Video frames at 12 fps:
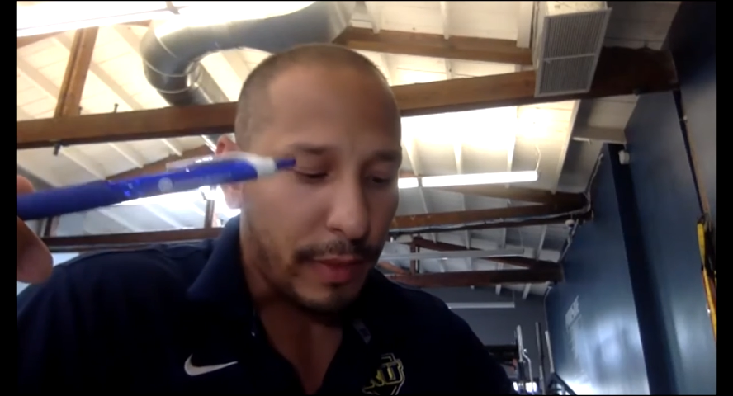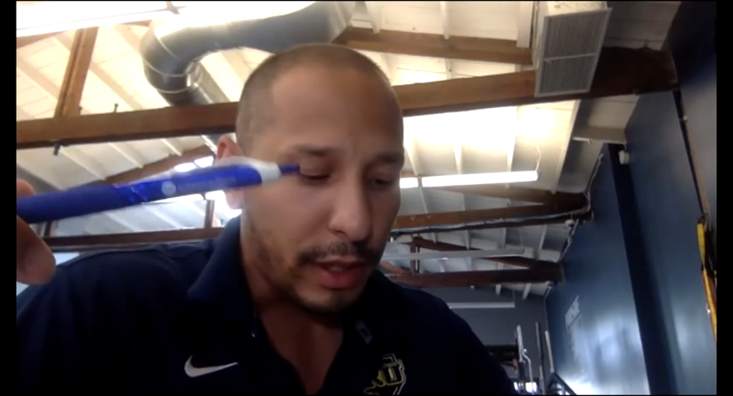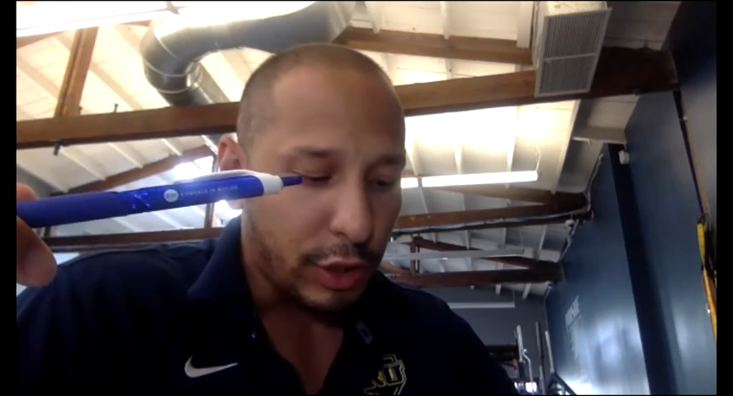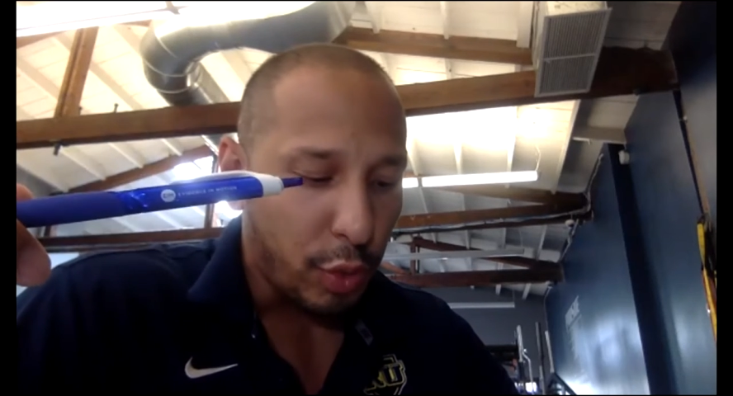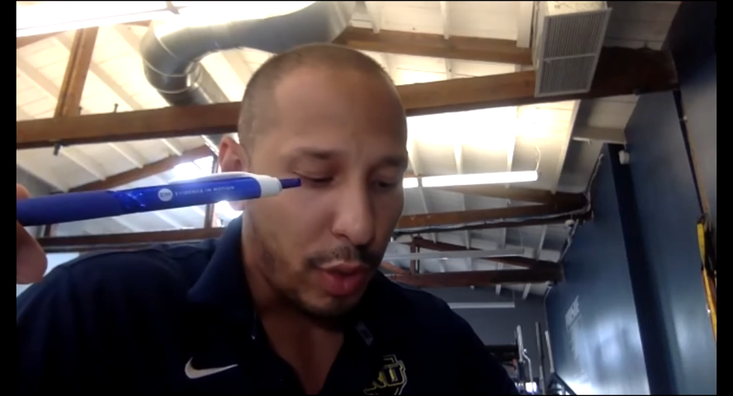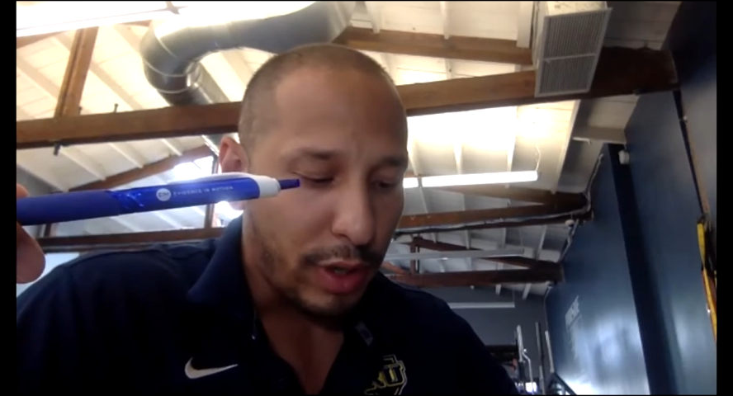
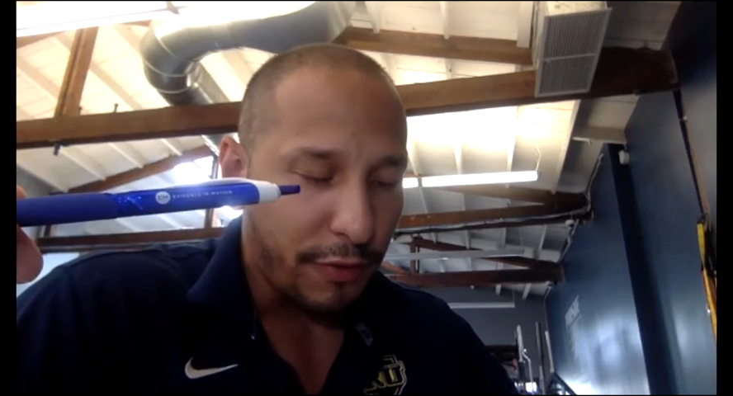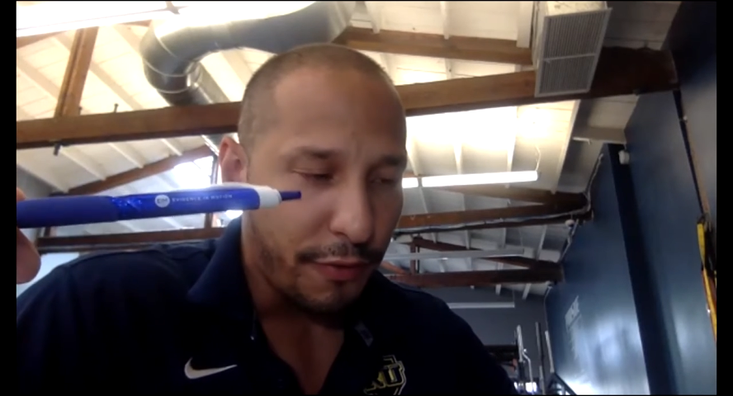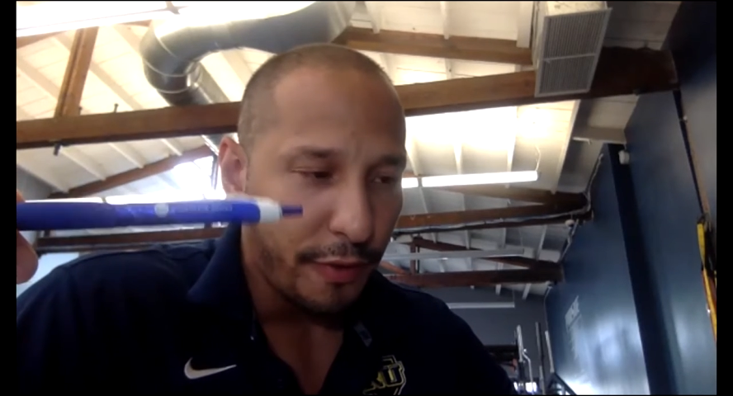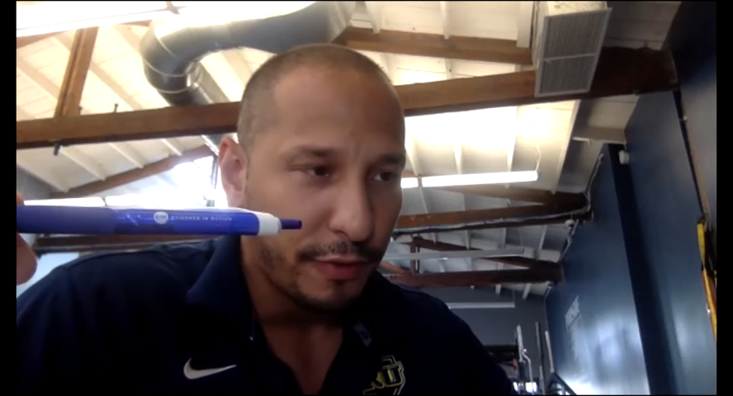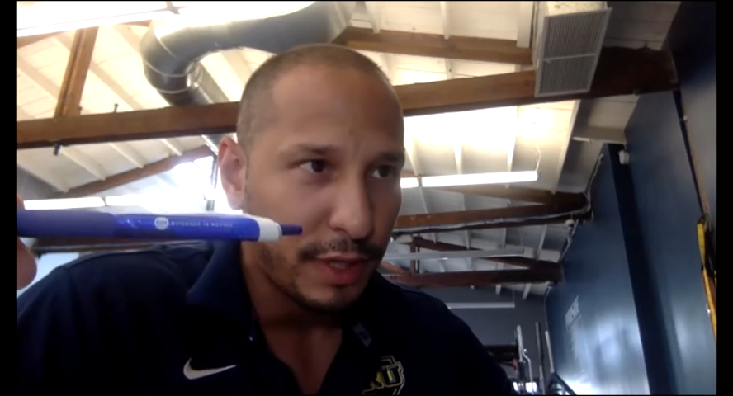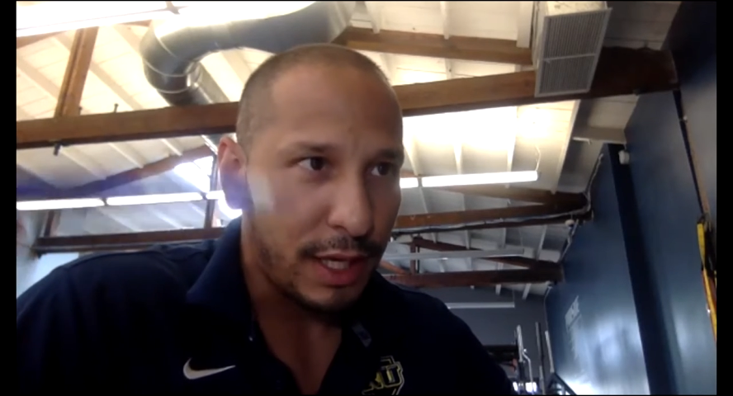
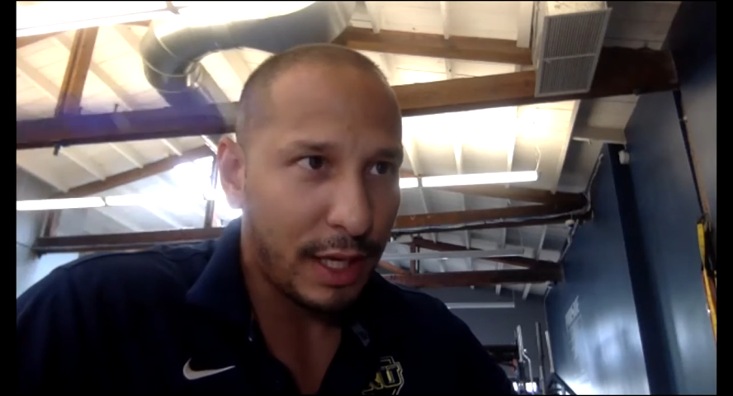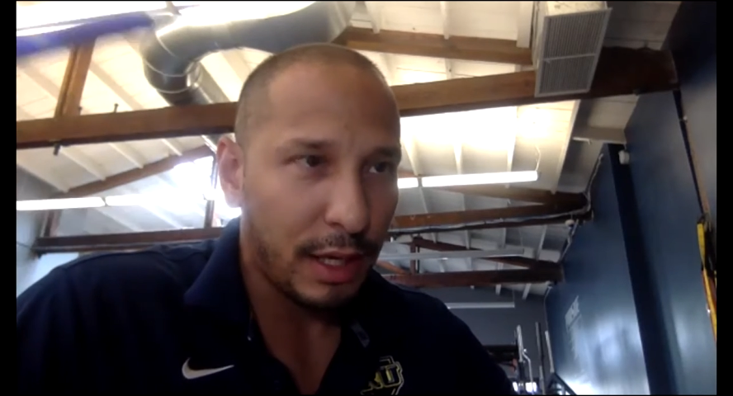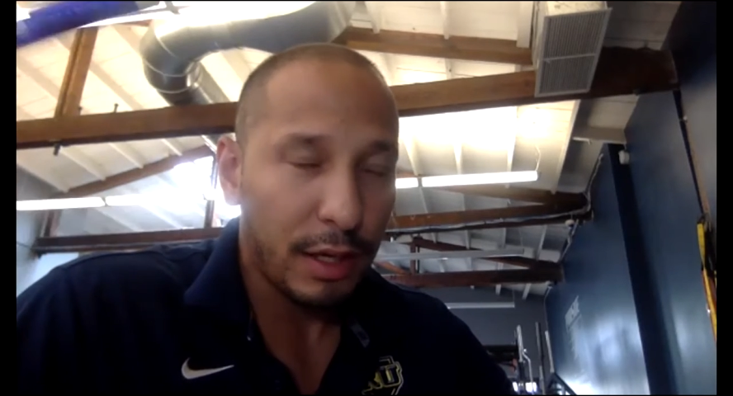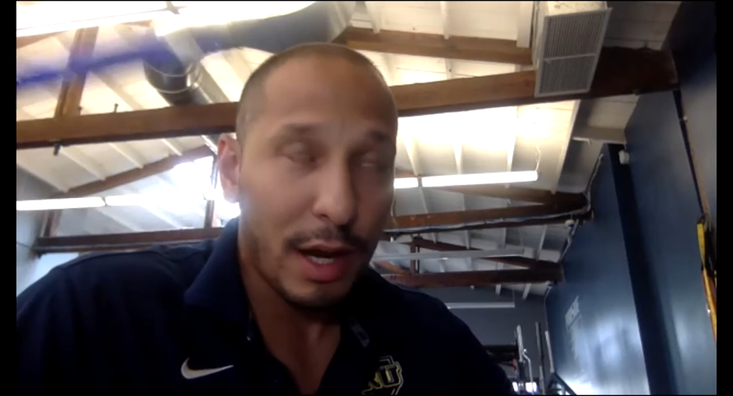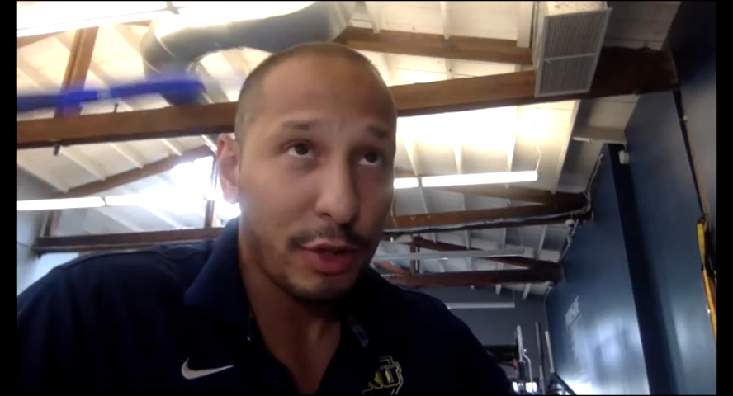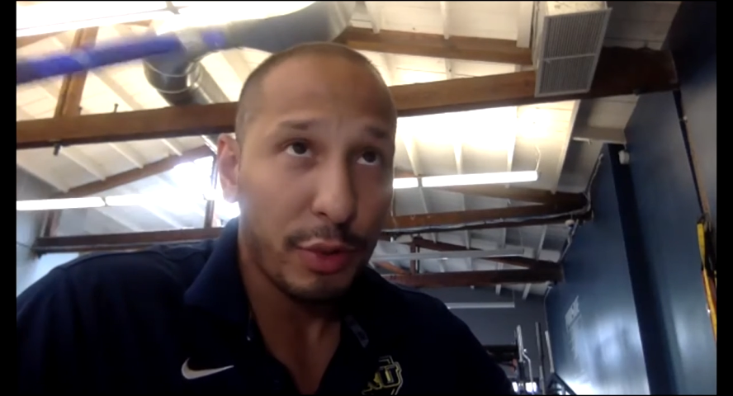
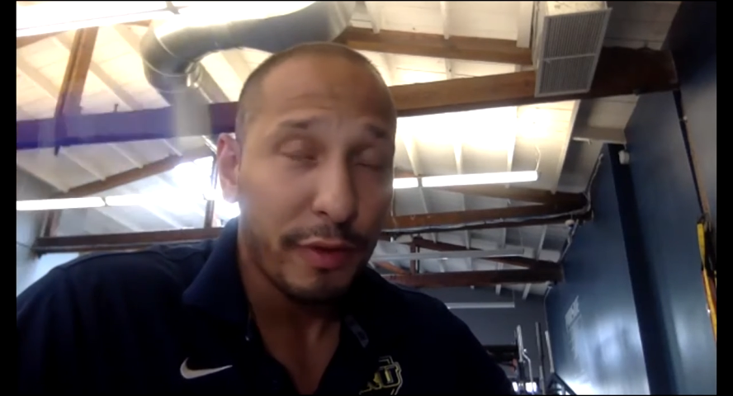2015, not